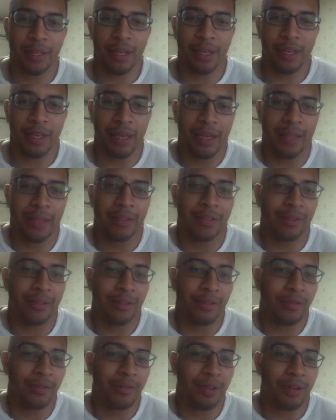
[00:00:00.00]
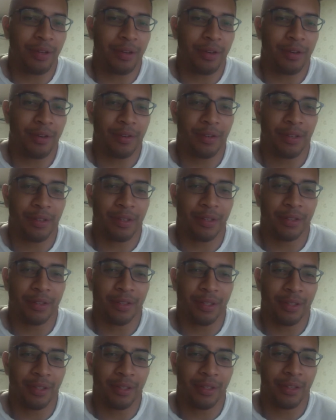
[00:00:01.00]
like to do there, and there's
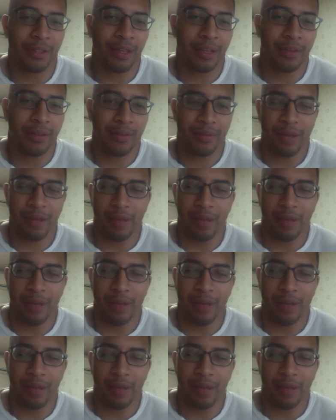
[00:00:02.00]
nothing that